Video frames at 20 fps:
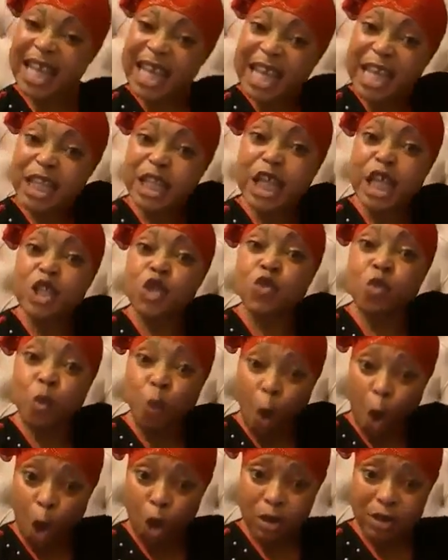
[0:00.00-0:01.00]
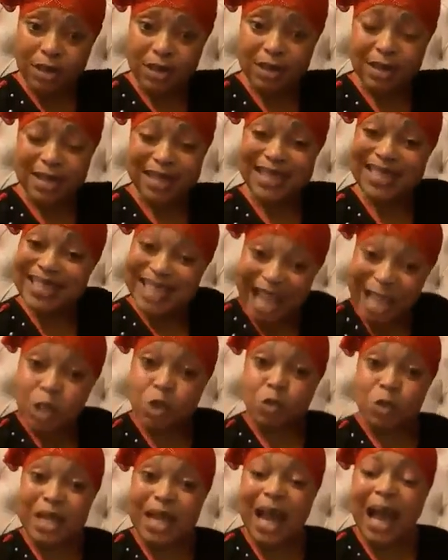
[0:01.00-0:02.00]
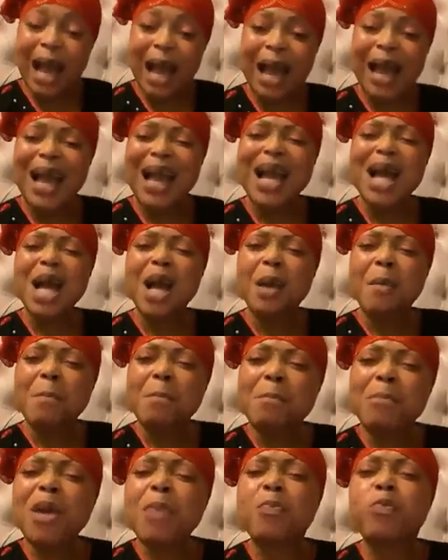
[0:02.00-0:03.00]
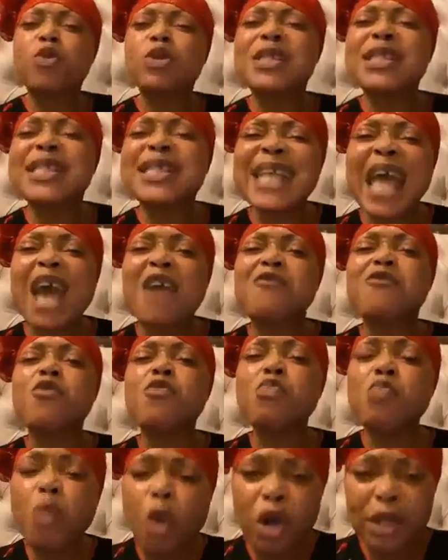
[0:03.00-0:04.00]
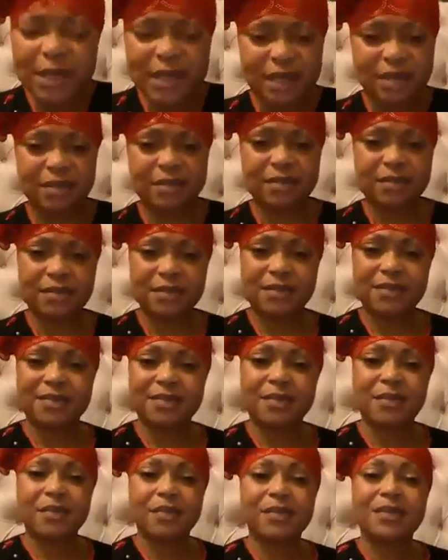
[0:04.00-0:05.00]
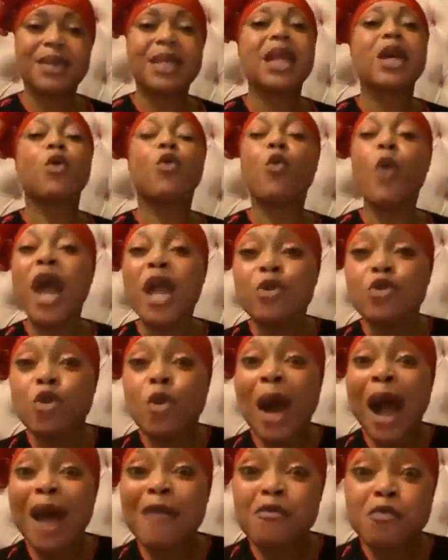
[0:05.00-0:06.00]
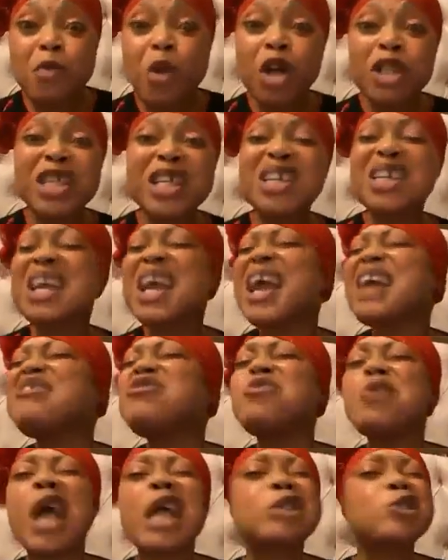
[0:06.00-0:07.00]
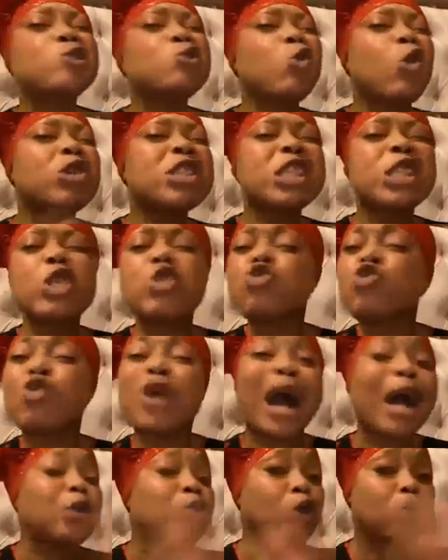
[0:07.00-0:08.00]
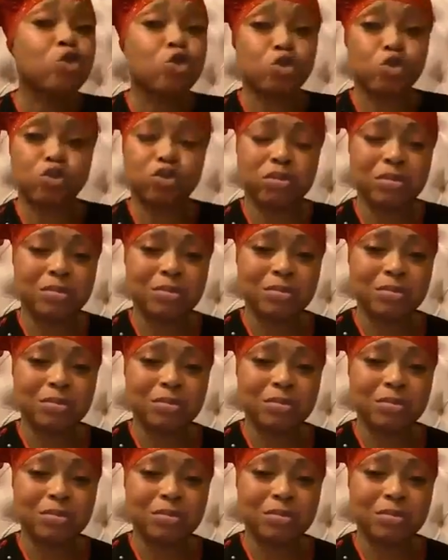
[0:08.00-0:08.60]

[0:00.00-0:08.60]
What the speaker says: In this world that we are, people serve money. When you have money, there's nothing you cannot do.